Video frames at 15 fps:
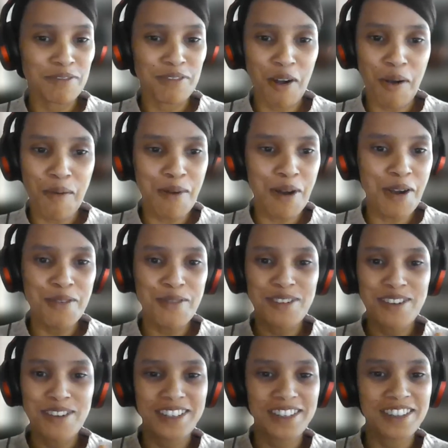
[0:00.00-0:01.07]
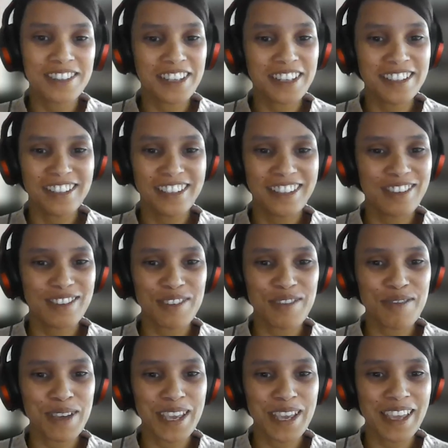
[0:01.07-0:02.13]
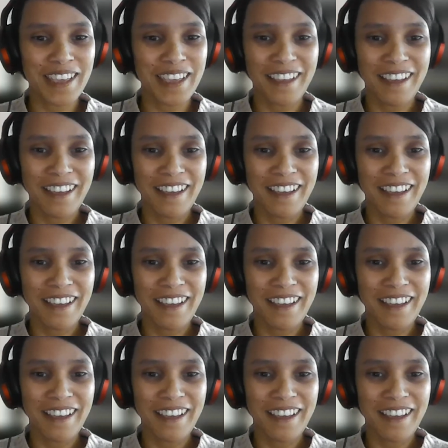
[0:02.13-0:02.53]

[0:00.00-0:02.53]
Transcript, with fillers: farm owners, etc., where